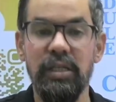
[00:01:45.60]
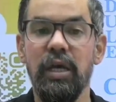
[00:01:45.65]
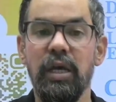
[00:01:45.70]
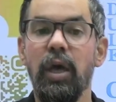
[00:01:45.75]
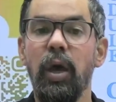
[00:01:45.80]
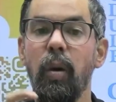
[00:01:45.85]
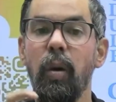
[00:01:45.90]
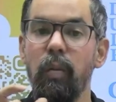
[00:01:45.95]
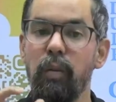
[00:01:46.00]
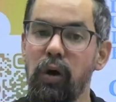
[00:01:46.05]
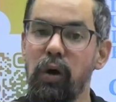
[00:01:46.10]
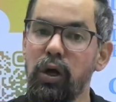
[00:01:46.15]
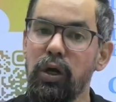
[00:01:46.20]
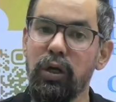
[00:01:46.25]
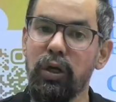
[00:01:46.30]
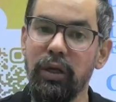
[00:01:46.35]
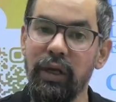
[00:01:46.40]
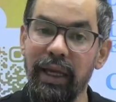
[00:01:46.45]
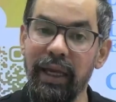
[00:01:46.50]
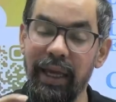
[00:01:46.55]
Module
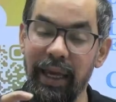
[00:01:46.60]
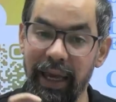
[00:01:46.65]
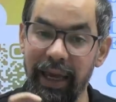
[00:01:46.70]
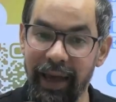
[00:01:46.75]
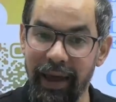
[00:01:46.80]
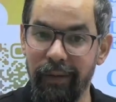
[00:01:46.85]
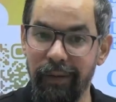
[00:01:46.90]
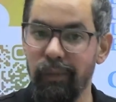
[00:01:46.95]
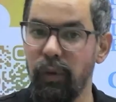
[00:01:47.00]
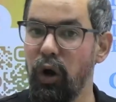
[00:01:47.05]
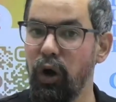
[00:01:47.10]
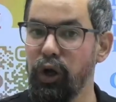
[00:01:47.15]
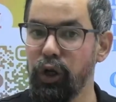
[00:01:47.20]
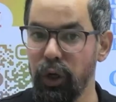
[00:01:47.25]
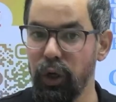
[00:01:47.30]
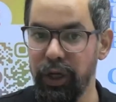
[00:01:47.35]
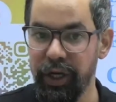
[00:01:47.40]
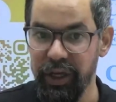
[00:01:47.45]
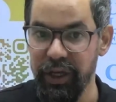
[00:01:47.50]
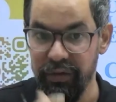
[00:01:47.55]
A and Module
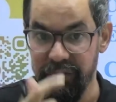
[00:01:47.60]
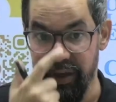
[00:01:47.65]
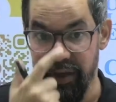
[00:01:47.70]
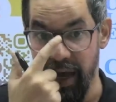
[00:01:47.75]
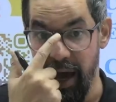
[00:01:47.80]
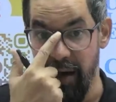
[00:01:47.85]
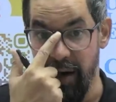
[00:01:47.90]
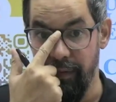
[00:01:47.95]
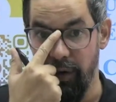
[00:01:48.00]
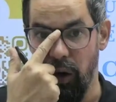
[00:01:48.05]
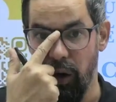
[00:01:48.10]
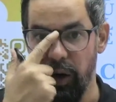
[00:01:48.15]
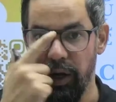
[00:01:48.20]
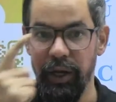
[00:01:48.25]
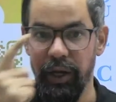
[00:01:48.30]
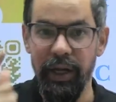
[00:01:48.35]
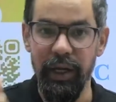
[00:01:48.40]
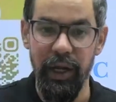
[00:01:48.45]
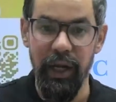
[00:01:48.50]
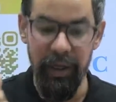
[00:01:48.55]
D we have already
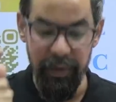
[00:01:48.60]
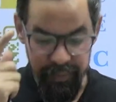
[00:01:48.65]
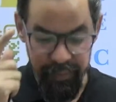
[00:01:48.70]
done.